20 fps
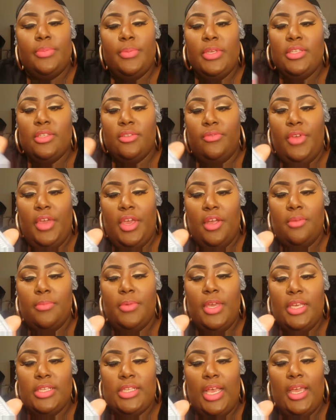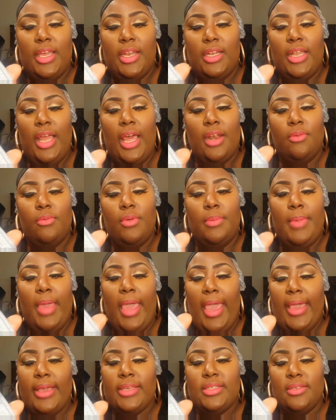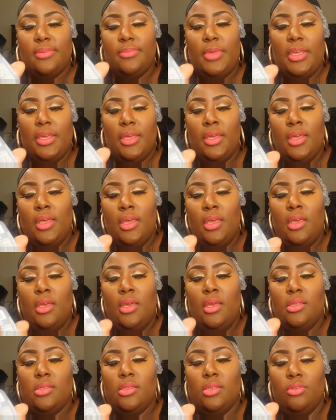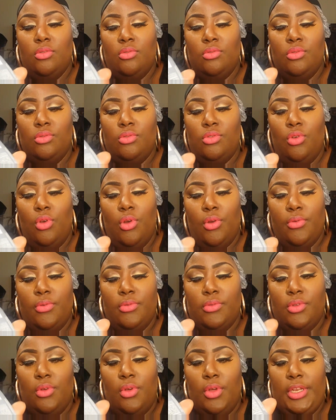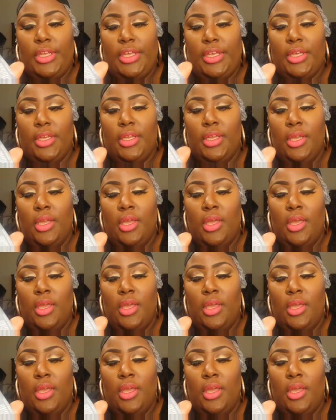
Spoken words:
expensive hair because I get a lot of women asking me to do tutorials on it.